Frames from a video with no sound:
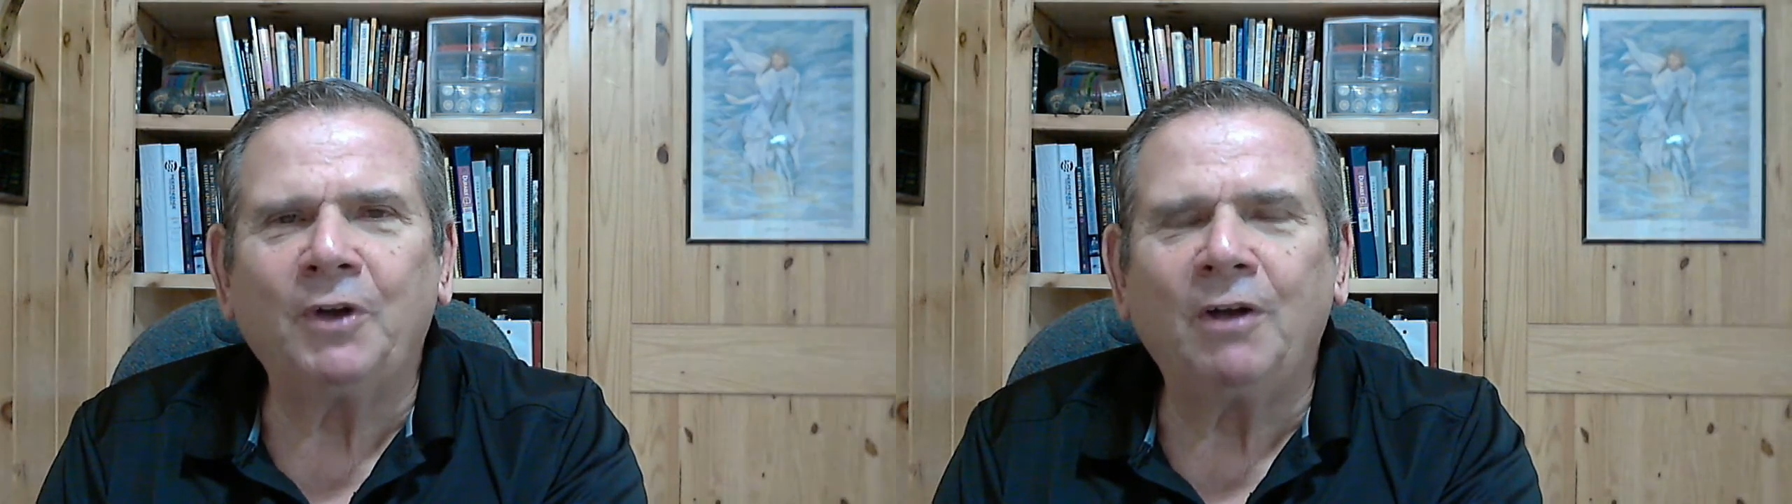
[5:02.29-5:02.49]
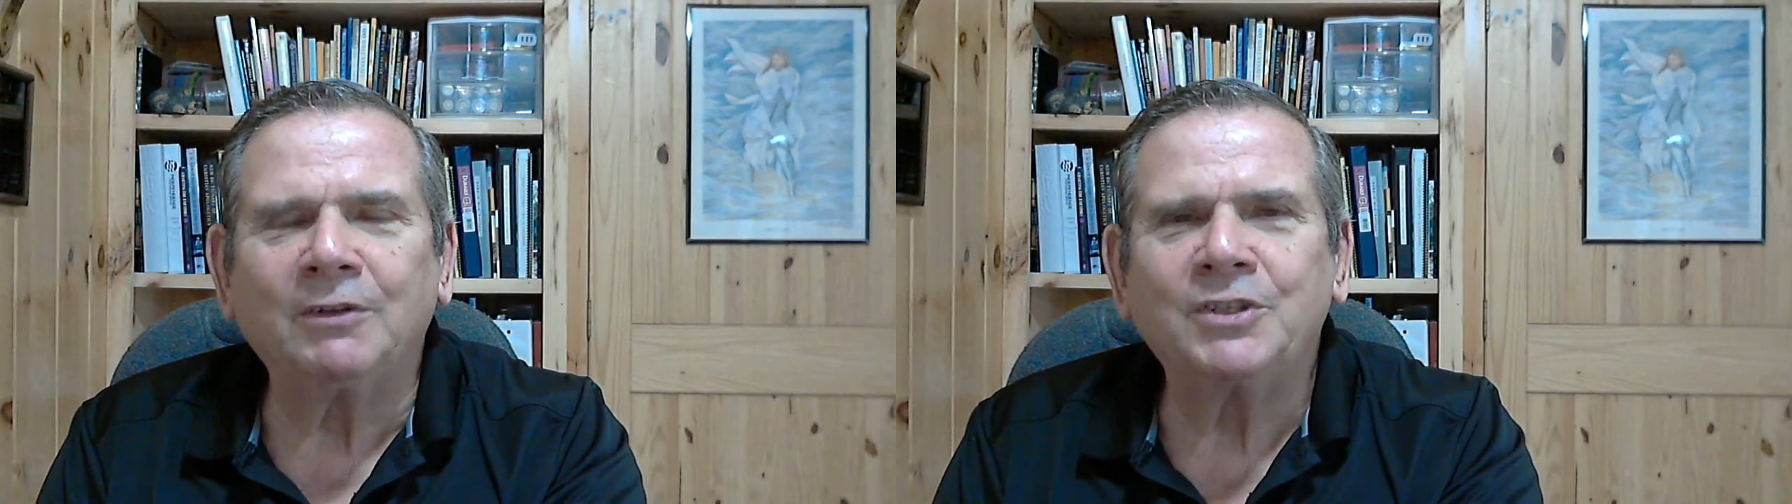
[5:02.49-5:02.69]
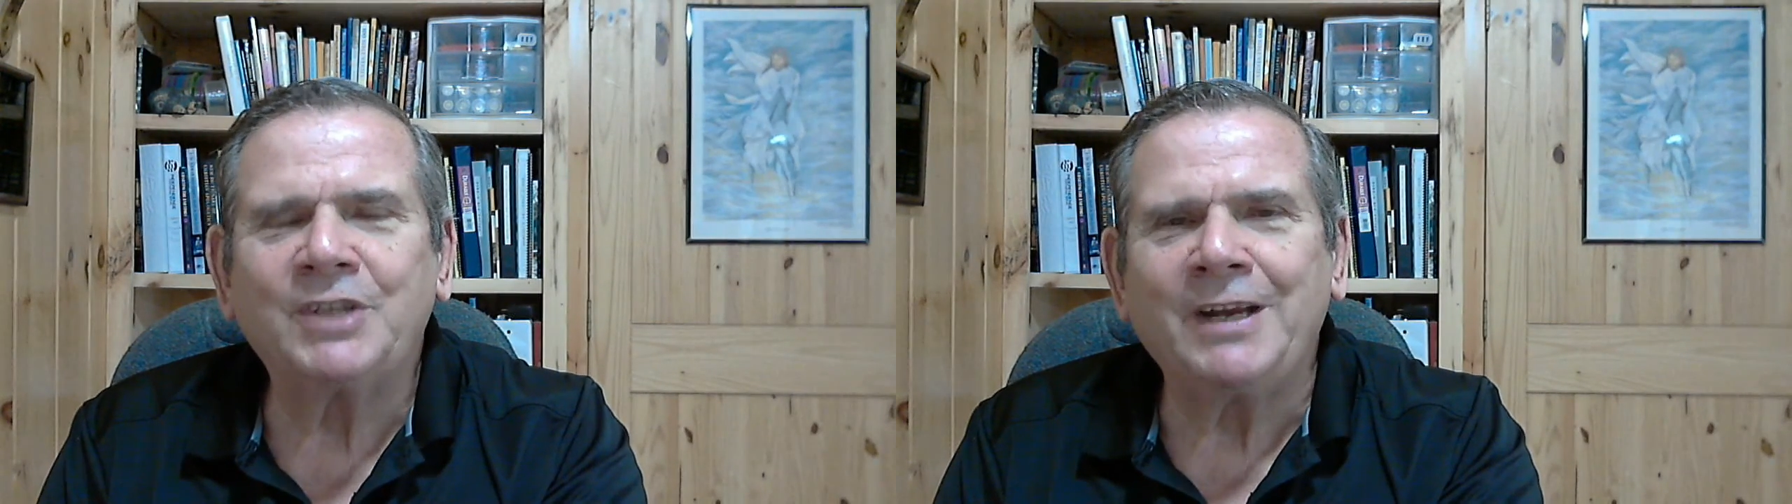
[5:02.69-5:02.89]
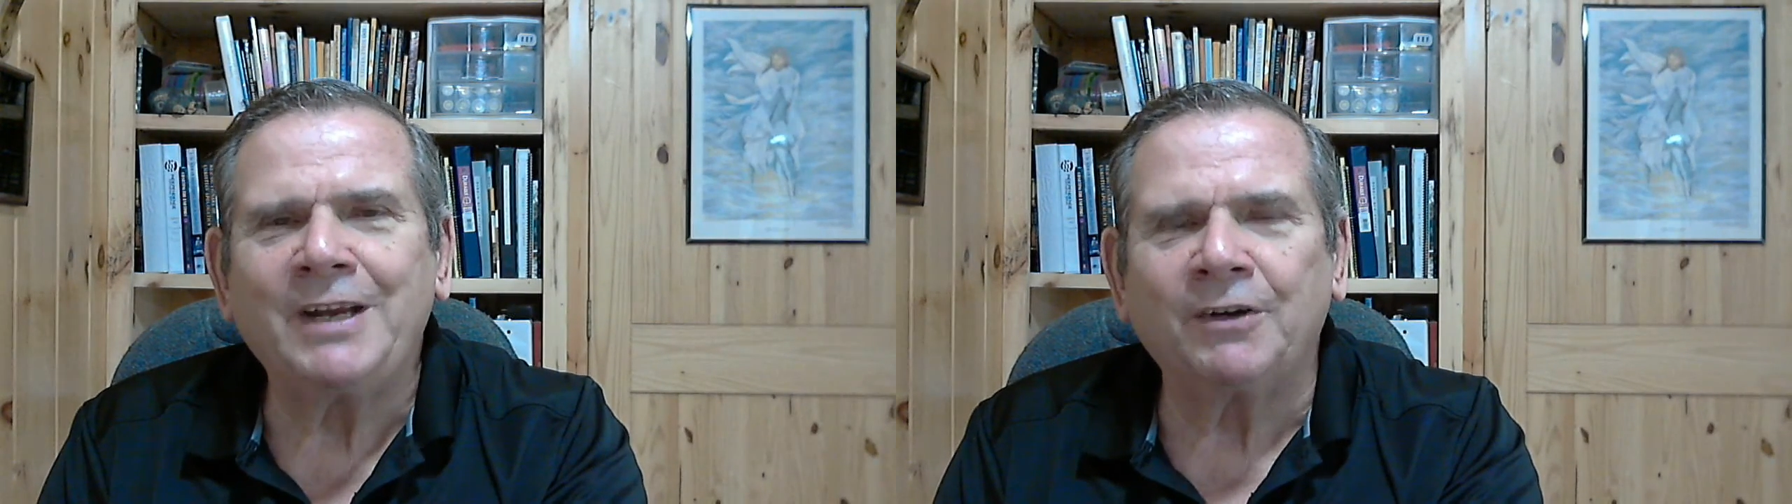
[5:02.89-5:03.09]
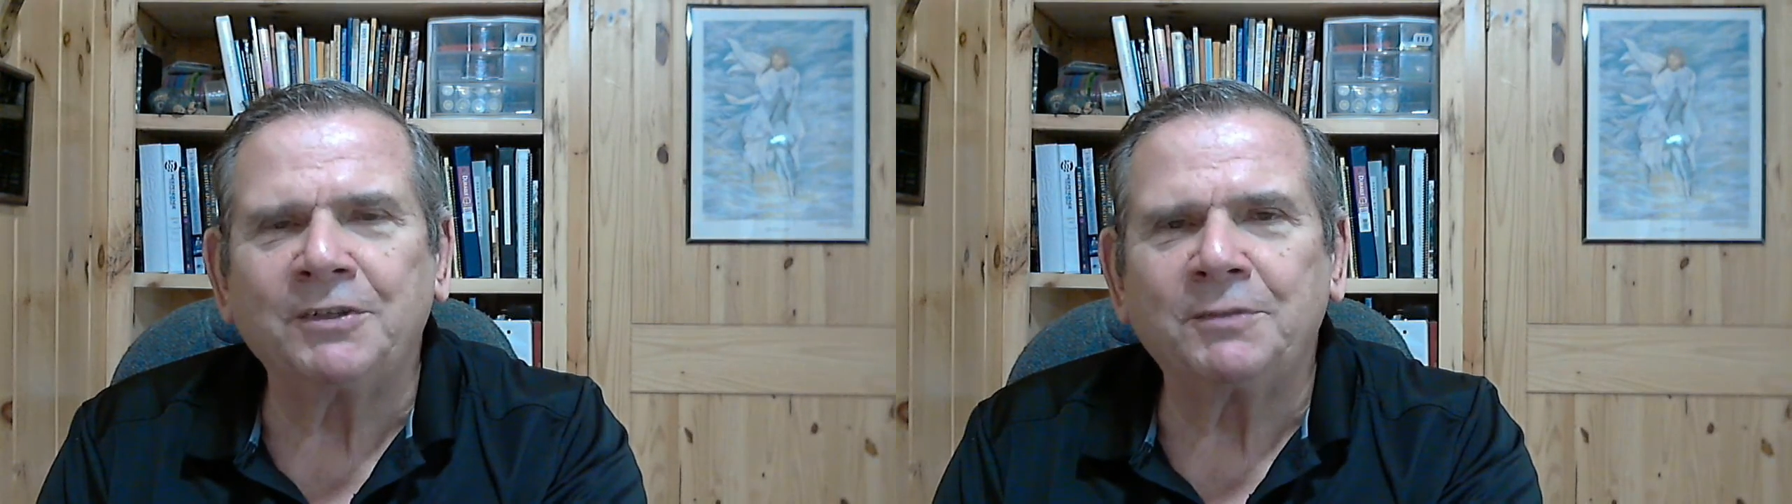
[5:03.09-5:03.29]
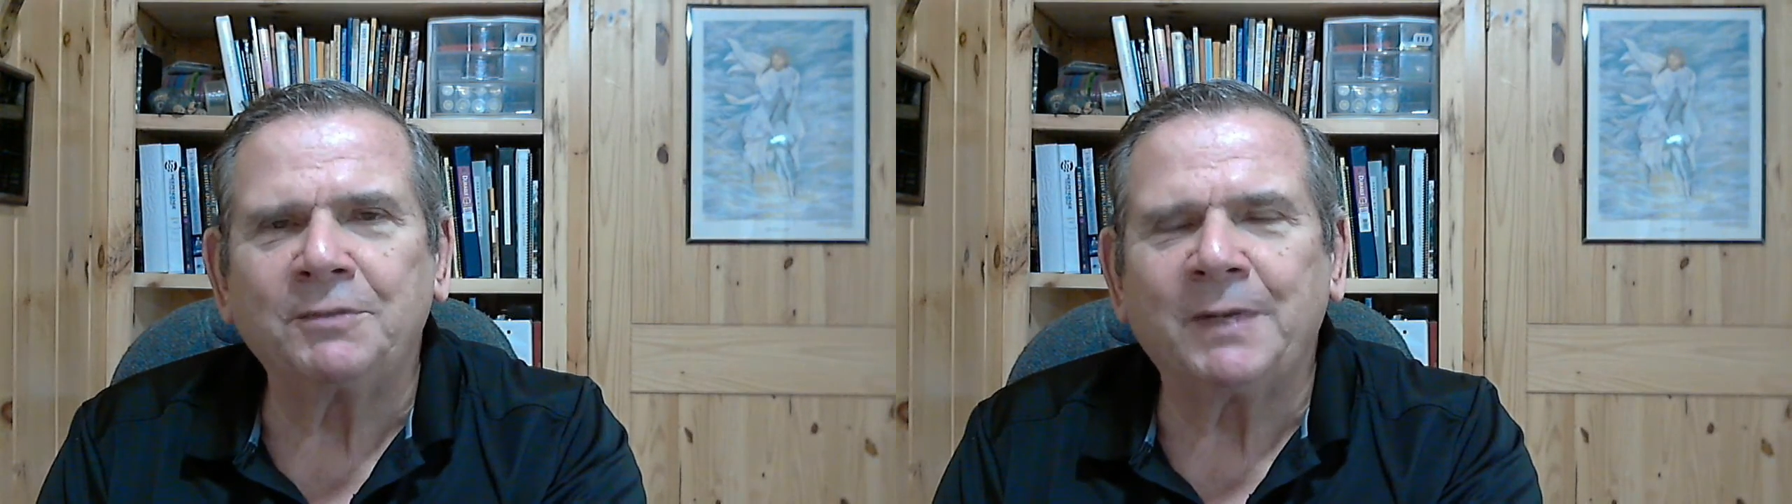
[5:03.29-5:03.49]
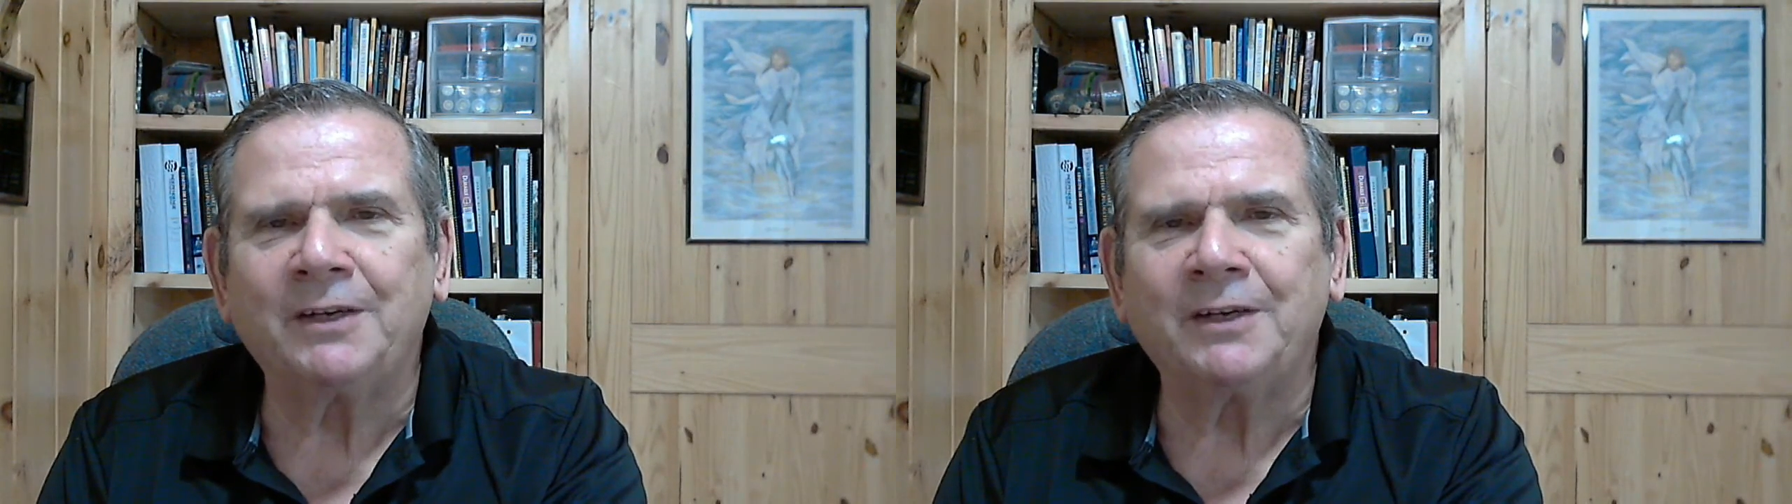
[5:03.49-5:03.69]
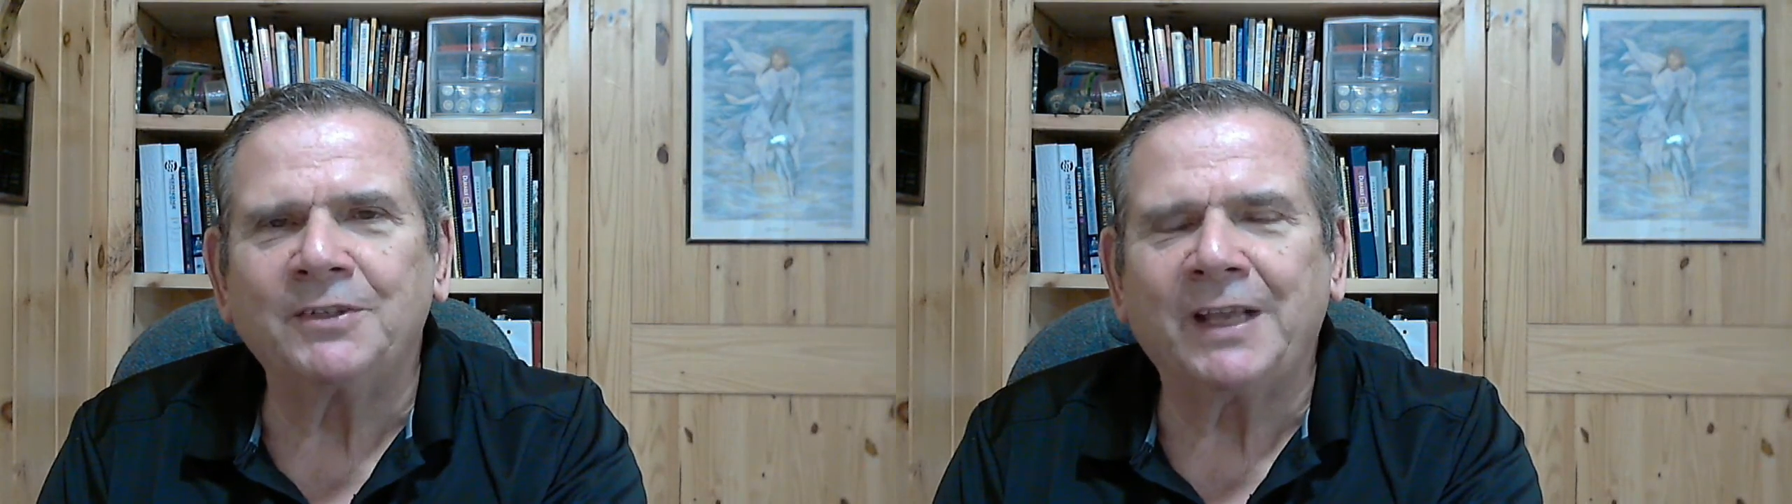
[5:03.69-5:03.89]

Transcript: called seers because